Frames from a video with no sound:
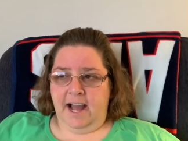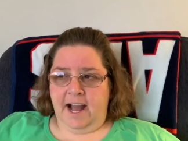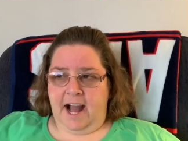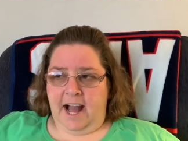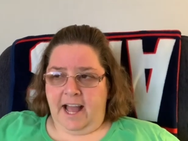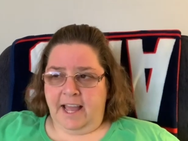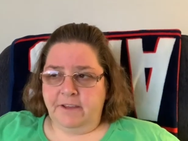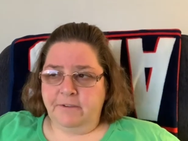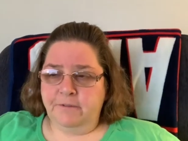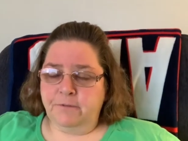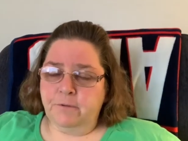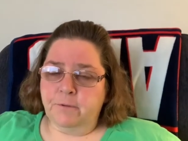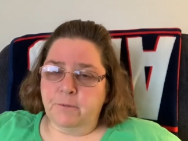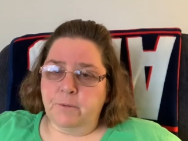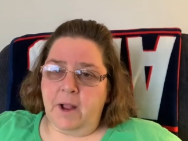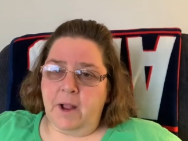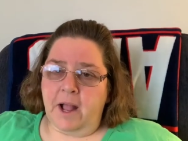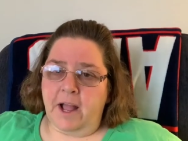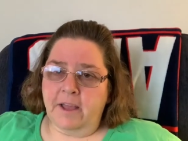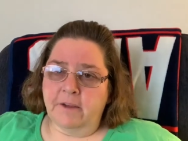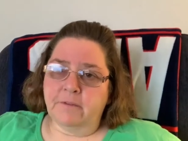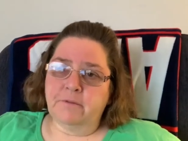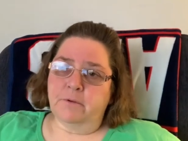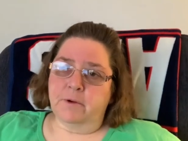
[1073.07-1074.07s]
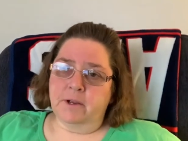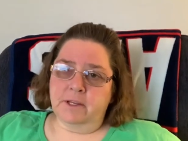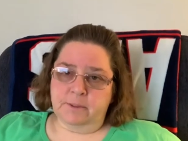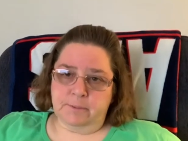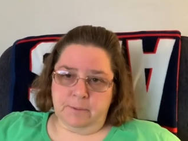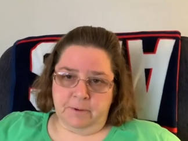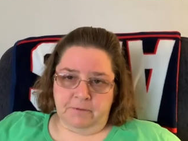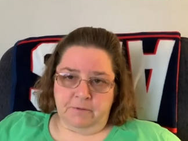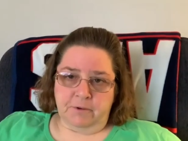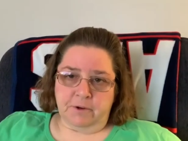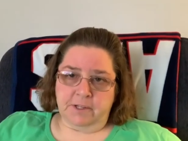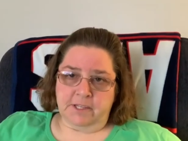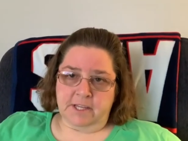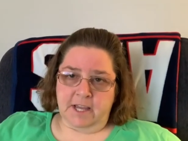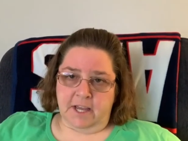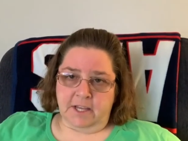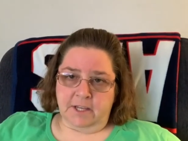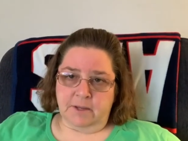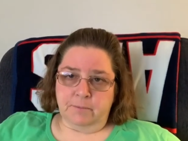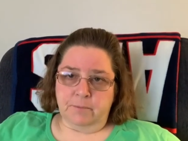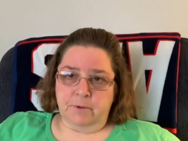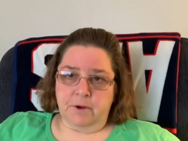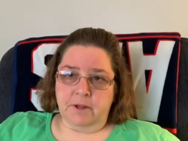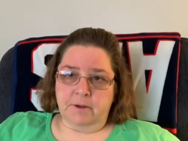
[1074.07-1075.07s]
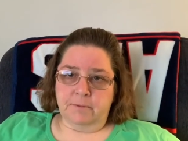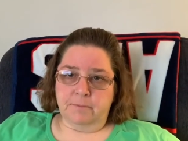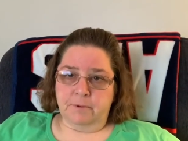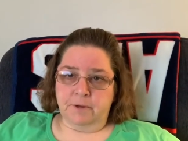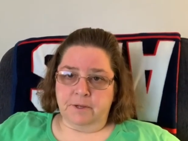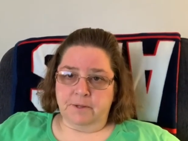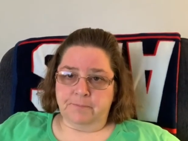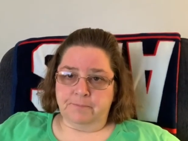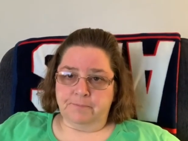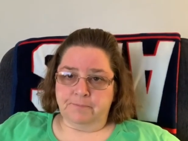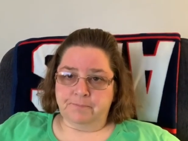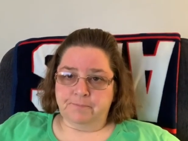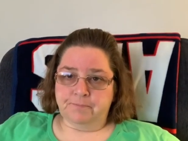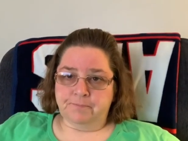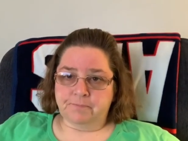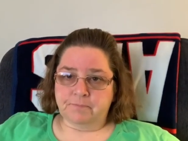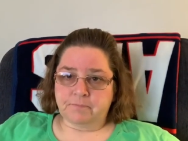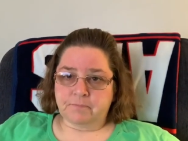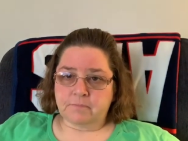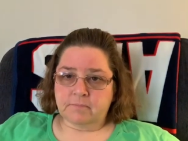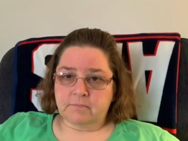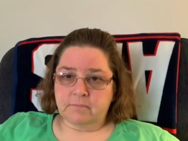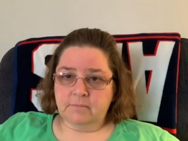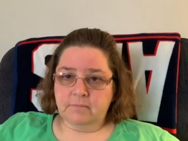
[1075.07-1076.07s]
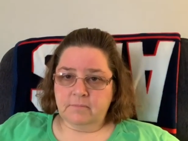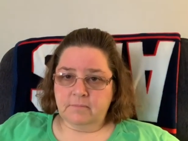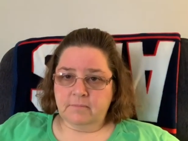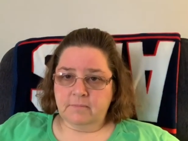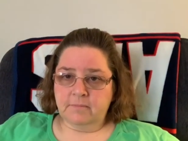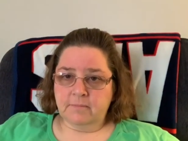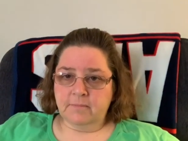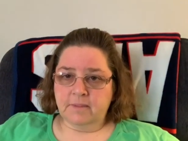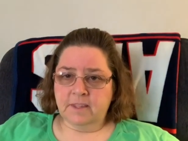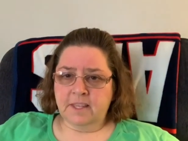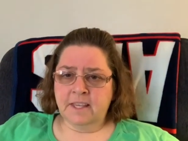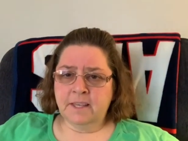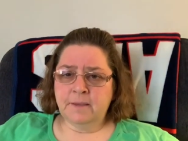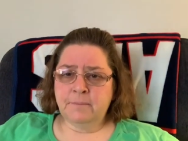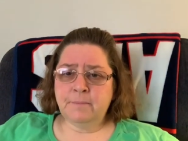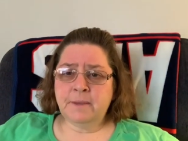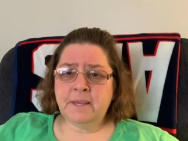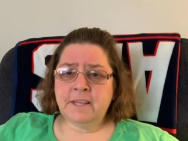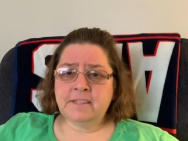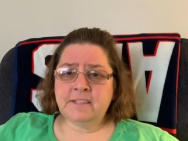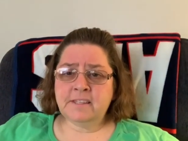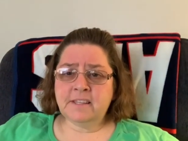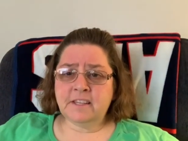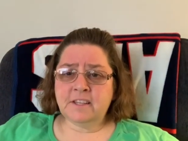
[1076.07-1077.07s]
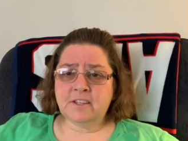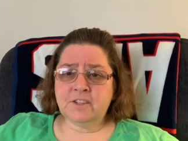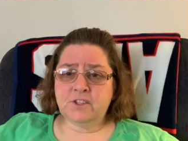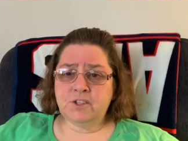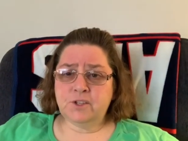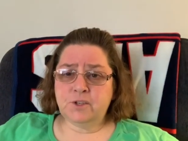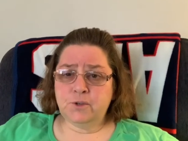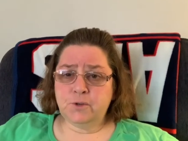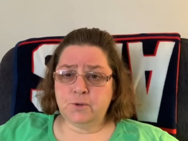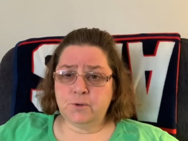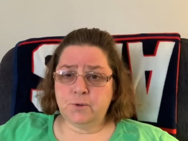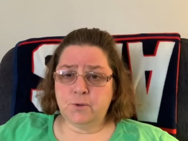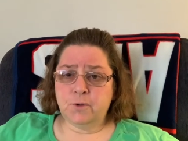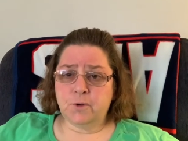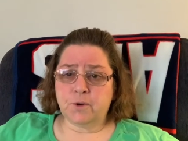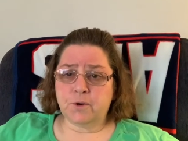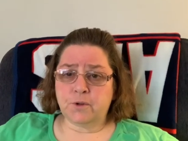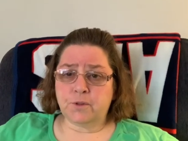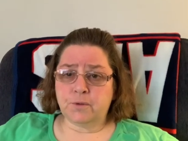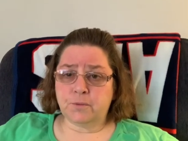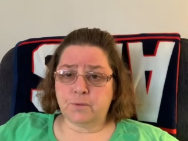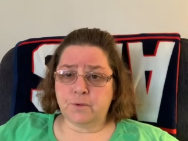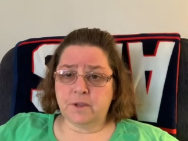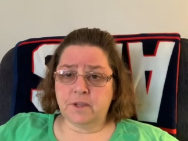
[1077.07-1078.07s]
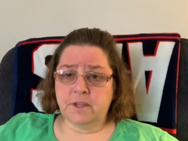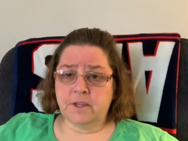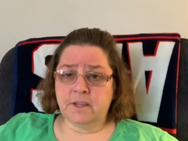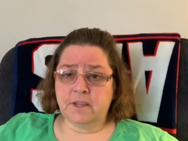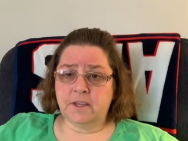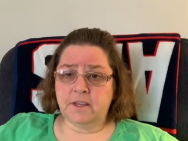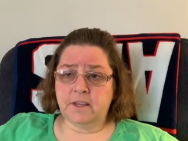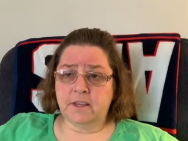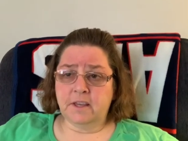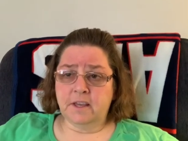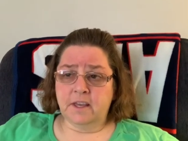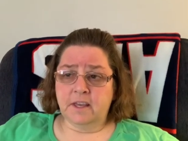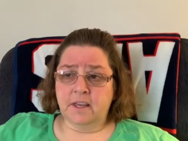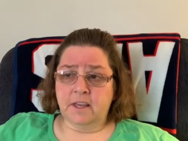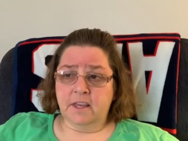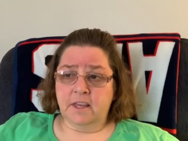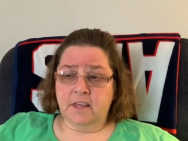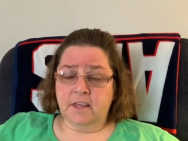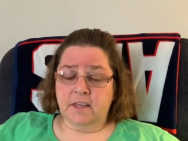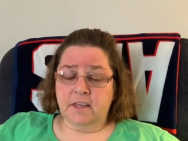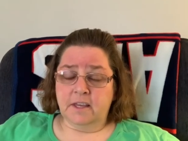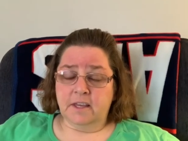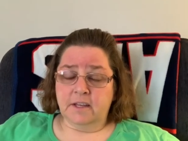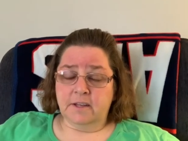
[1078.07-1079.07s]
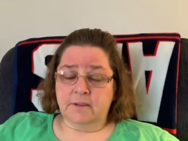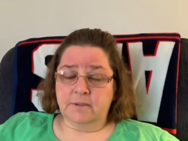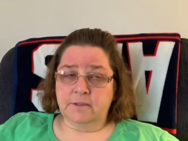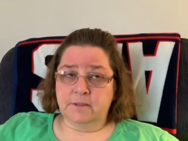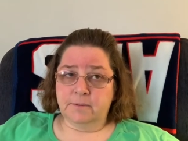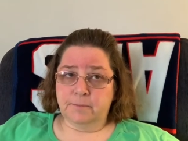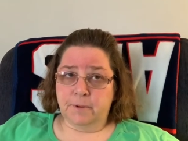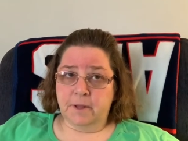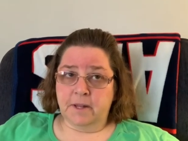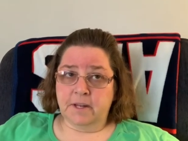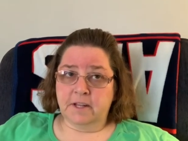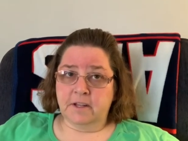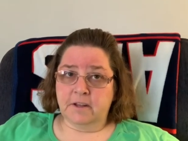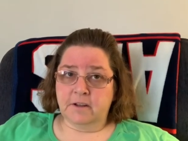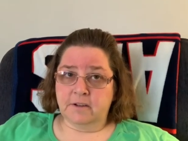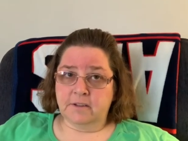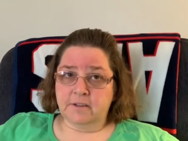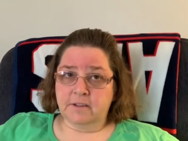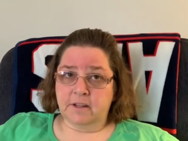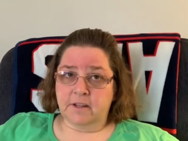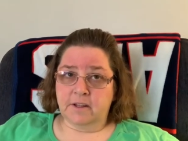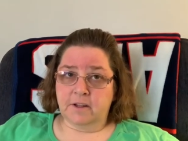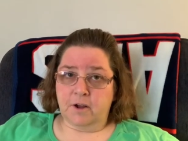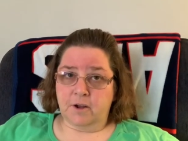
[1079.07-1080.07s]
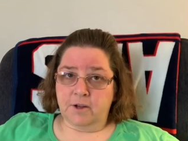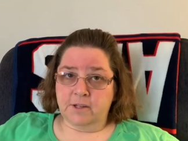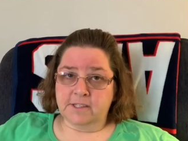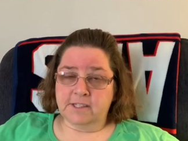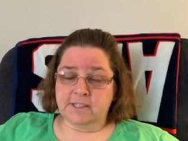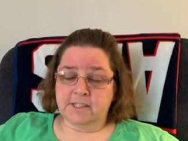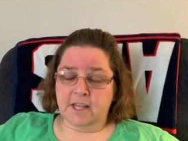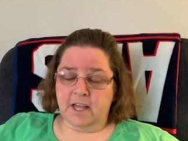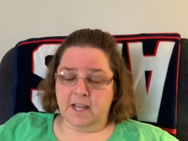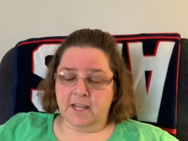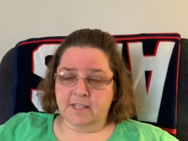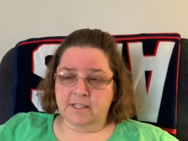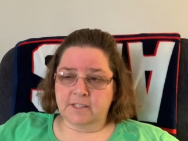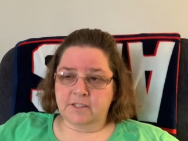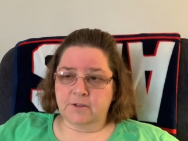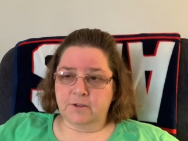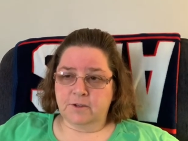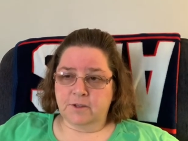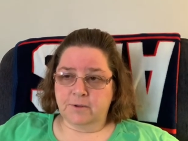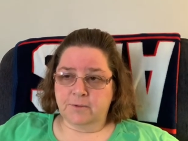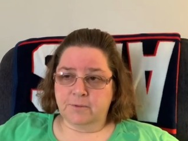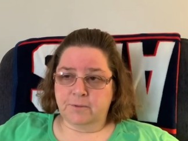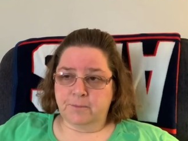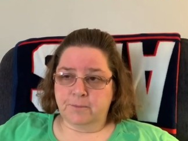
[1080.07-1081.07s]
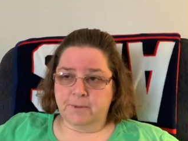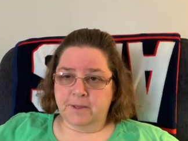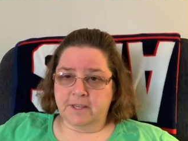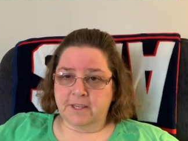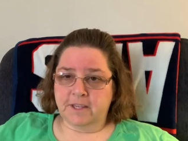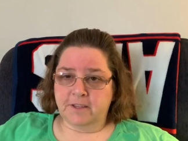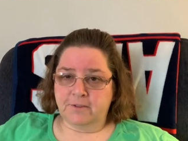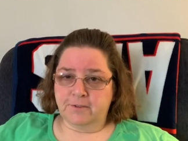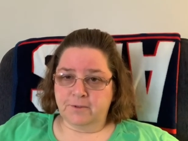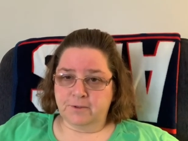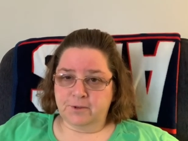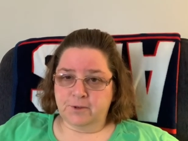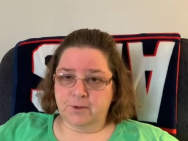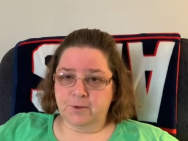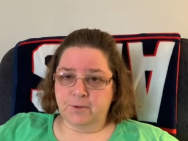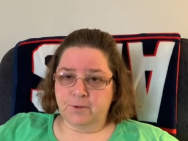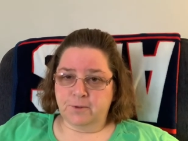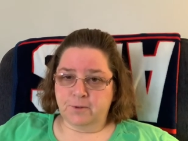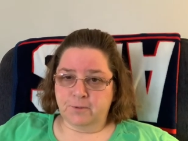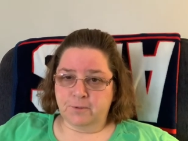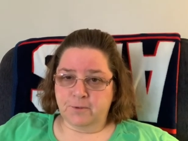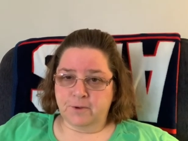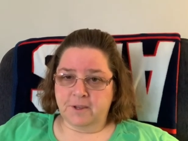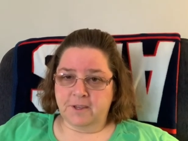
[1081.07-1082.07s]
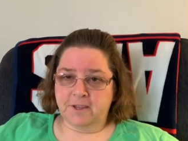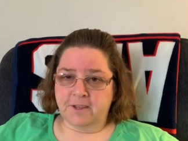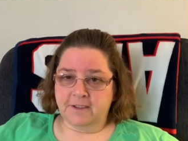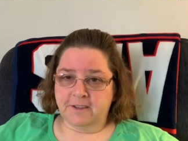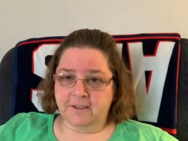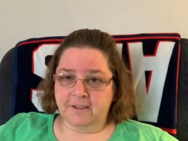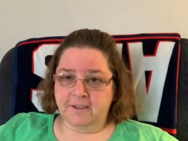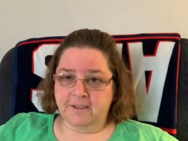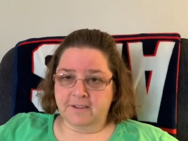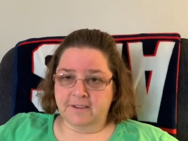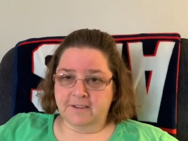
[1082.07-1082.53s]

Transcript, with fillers: I have a I have a recipe for Italian bread, but it makes like two or three depending on size, it will make either two or three